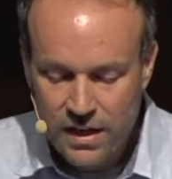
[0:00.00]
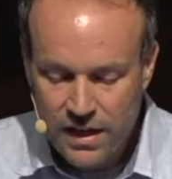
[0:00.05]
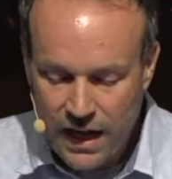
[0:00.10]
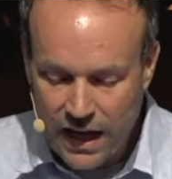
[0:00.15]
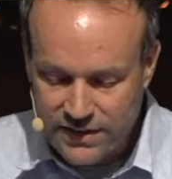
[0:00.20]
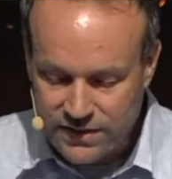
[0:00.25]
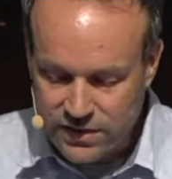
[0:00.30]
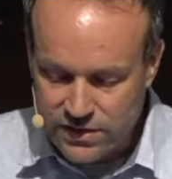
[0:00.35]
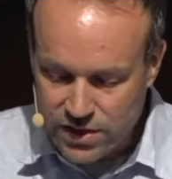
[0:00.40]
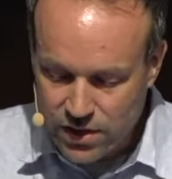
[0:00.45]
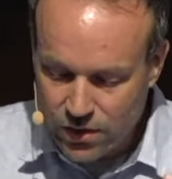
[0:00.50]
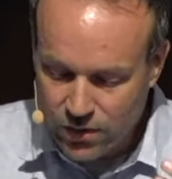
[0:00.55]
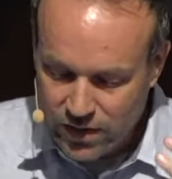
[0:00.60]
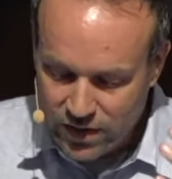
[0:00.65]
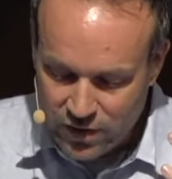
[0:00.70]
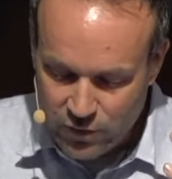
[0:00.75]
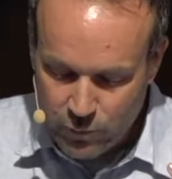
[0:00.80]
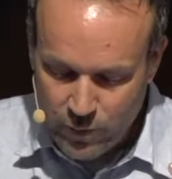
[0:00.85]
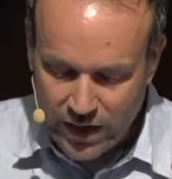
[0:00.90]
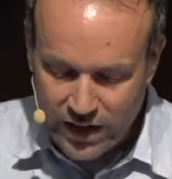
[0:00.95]
As a
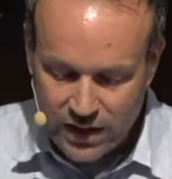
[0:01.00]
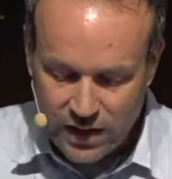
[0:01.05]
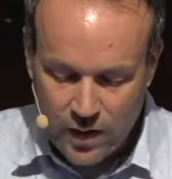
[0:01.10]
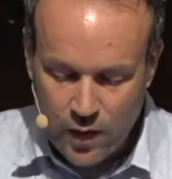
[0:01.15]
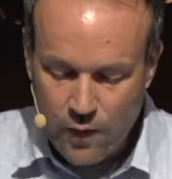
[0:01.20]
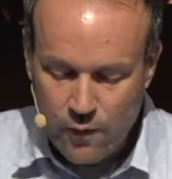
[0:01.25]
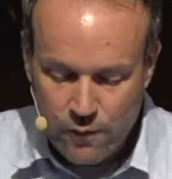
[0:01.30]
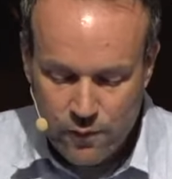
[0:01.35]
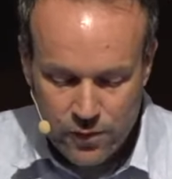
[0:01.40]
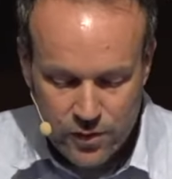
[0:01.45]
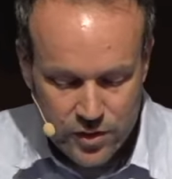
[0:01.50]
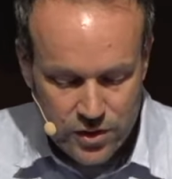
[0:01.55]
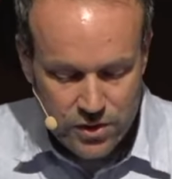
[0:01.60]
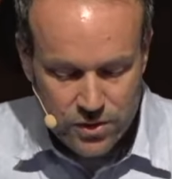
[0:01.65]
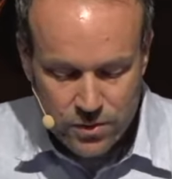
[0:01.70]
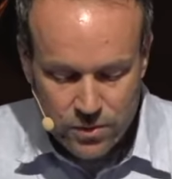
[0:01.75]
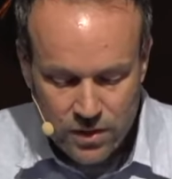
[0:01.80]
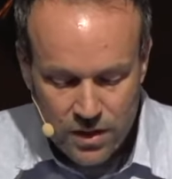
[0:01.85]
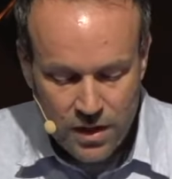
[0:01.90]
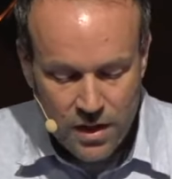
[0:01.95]
token of my love for
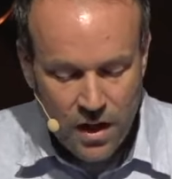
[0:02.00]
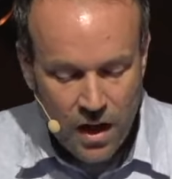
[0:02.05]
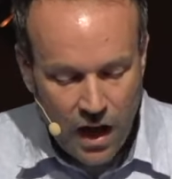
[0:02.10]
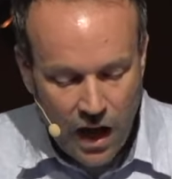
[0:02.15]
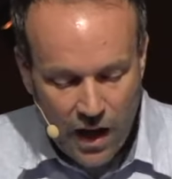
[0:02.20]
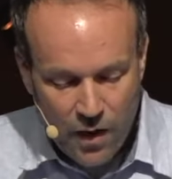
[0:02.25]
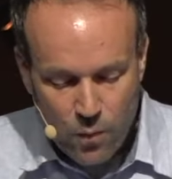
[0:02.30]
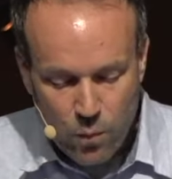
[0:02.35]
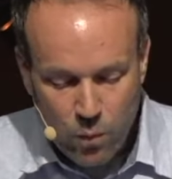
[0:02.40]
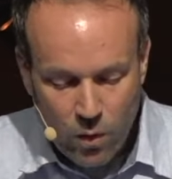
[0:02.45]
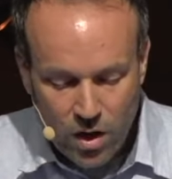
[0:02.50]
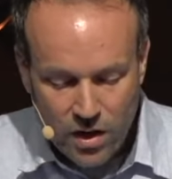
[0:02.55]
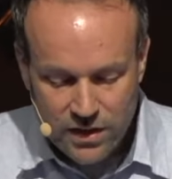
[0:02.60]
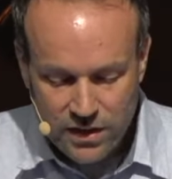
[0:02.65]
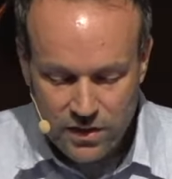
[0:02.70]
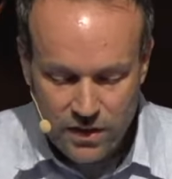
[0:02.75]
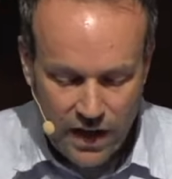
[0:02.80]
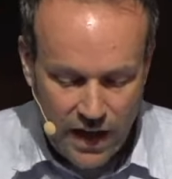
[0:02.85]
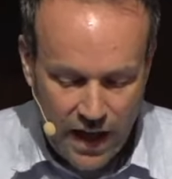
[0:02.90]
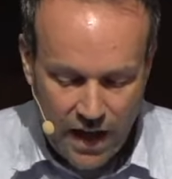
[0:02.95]
you, I want
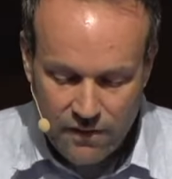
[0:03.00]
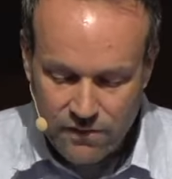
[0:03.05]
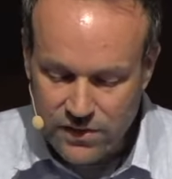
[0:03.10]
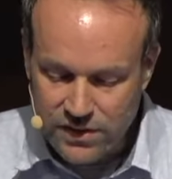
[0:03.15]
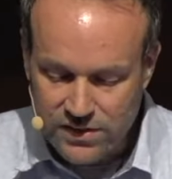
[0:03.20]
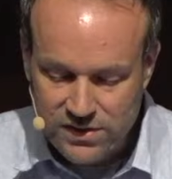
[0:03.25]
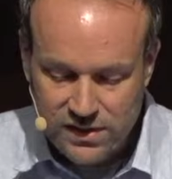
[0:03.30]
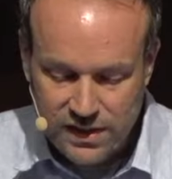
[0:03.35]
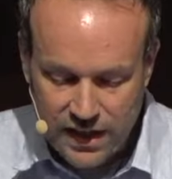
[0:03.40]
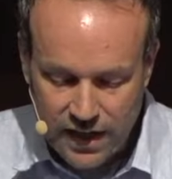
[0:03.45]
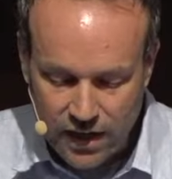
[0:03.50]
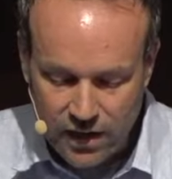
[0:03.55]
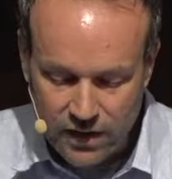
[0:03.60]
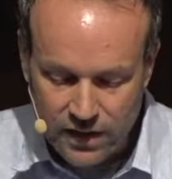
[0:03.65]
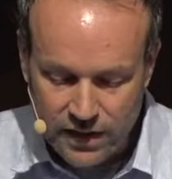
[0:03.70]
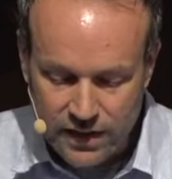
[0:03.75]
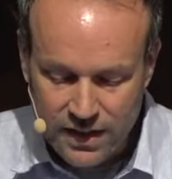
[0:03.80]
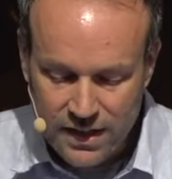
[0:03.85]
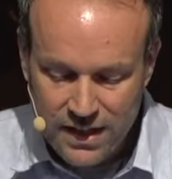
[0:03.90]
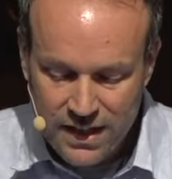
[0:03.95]
you to have this
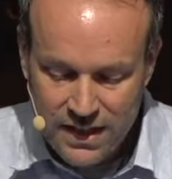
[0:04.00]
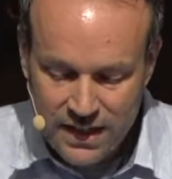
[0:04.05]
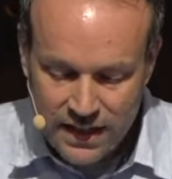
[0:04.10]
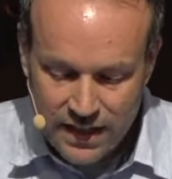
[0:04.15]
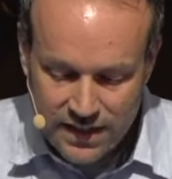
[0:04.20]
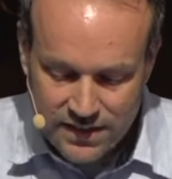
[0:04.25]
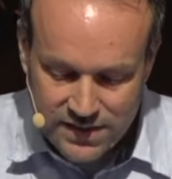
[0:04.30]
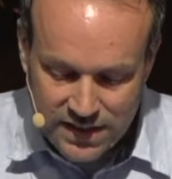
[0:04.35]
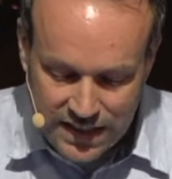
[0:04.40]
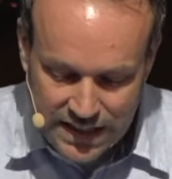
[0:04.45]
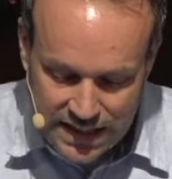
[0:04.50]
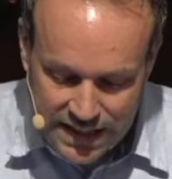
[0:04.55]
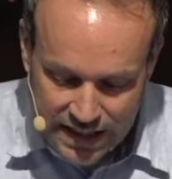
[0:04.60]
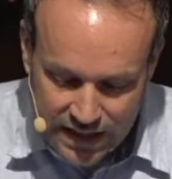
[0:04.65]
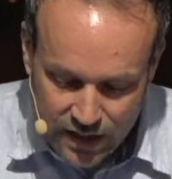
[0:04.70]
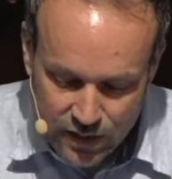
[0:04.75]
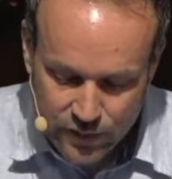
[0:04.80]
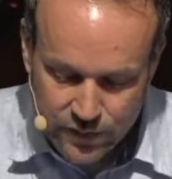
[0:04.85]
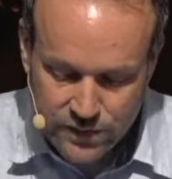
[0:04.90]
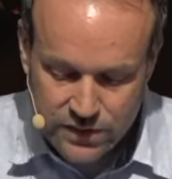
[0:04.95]
carrot. It is a
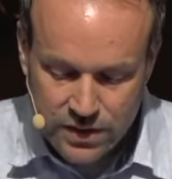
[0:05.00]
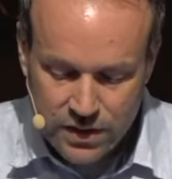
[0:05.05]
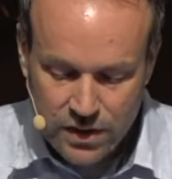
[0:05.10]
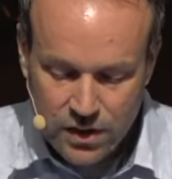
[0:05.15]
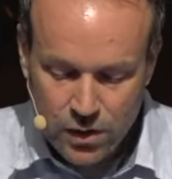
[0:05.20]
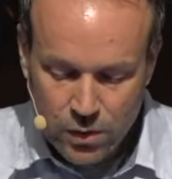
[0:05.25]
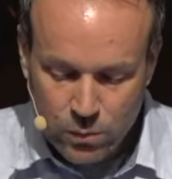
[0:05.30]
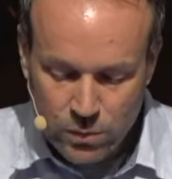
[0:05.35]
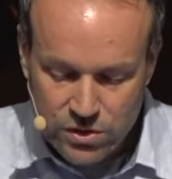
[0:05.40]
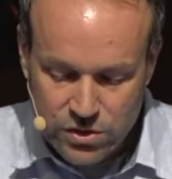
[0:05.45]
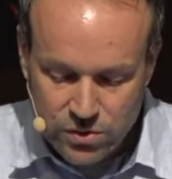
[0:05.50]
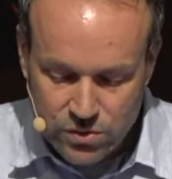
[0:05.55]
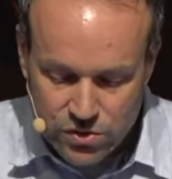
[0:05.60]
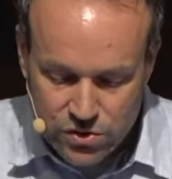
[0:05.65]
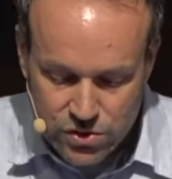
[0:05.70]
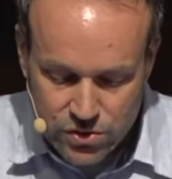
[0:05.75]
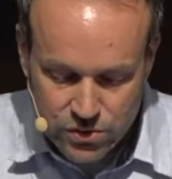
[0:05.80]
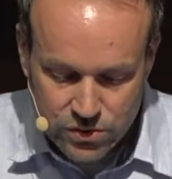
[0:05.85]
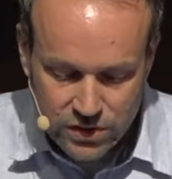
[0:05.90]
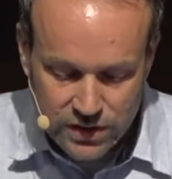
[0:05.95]
gift which you
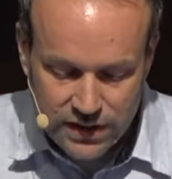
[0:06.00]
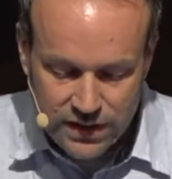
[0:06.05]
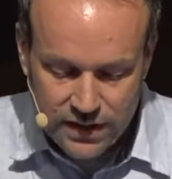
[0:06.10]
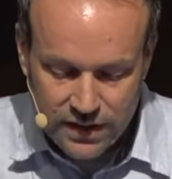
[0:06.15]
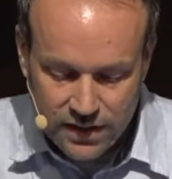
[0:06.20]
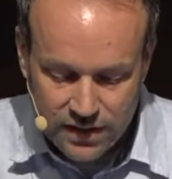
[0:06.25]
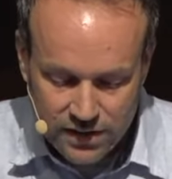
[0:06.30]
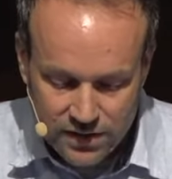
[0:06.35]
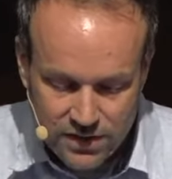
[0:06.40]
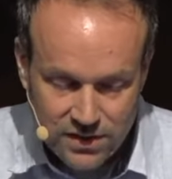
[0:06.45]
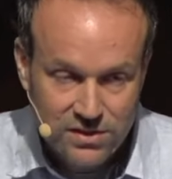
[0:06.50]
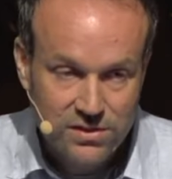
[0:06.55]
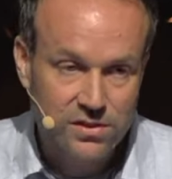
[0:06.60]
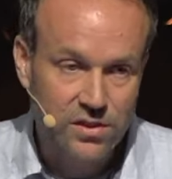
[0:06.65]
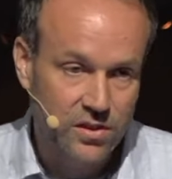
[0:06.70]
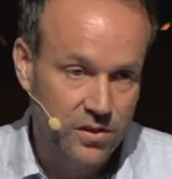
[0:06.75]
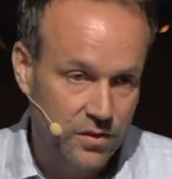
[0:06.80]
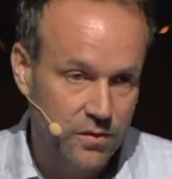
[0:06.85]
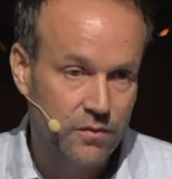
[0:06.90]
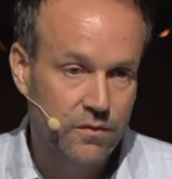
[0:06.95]
truly
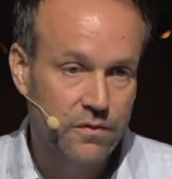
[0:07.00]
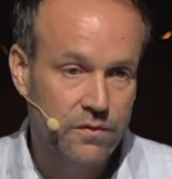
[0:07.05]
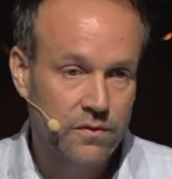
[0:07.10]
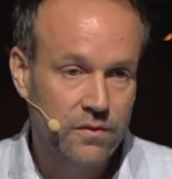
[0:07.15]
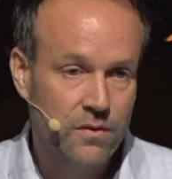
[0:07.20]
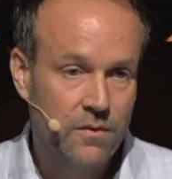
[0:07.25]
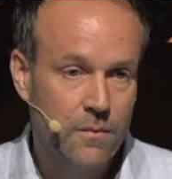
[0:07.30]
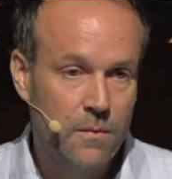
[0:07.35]
deserve.